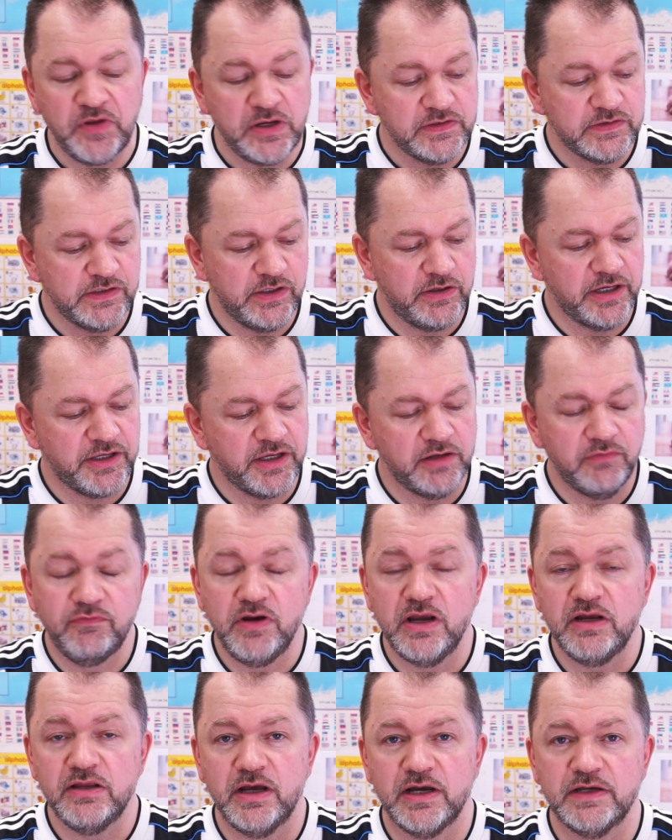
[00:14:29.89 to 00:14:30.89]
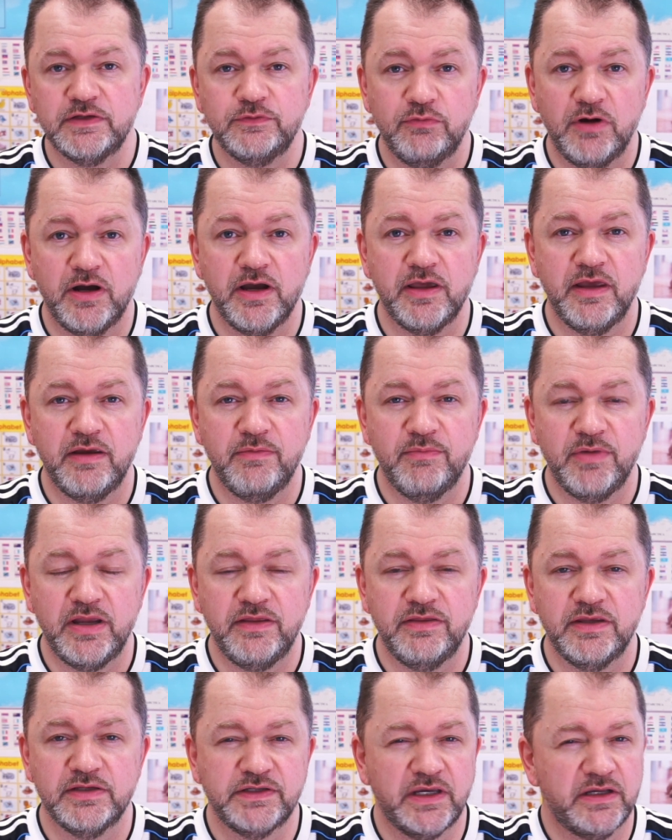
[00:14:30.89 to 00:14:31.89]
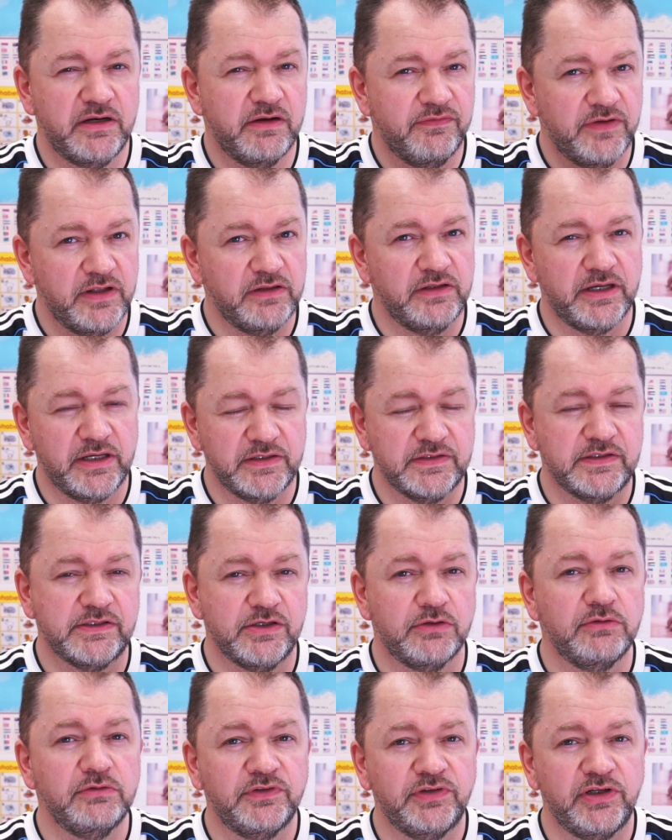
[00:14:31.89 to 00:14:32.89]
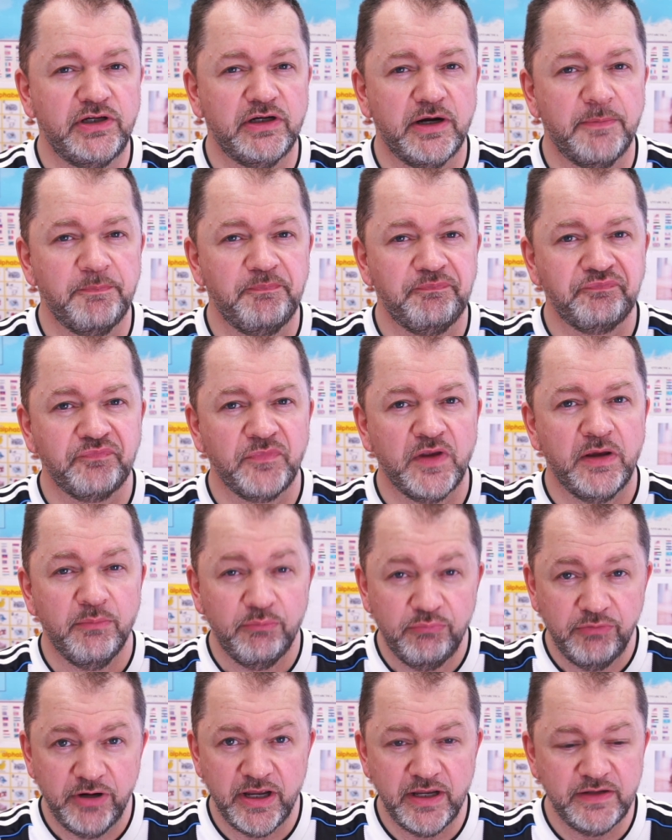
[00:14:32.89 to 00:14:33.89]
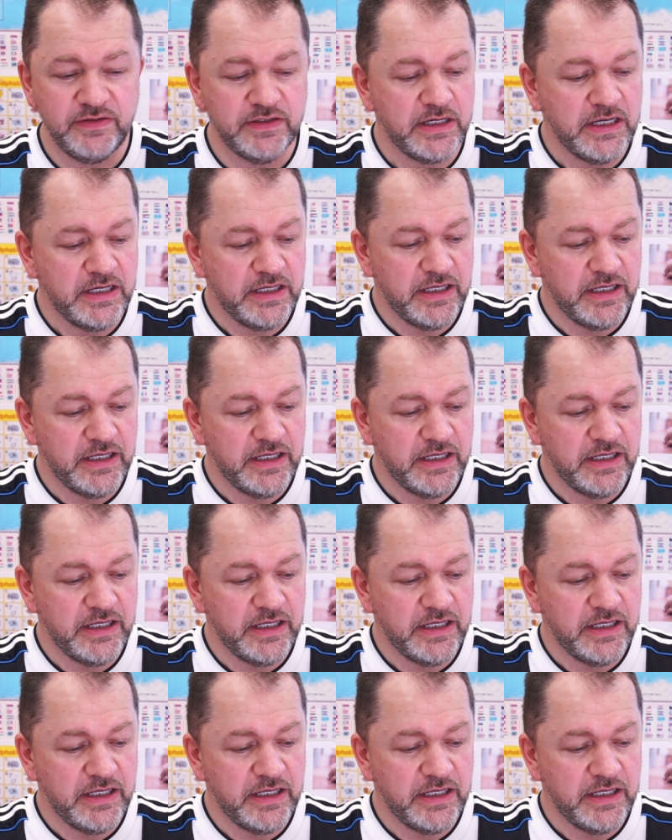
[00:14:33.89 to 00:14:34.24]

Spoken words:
So I can realize why they made this kind of like a saltier bread,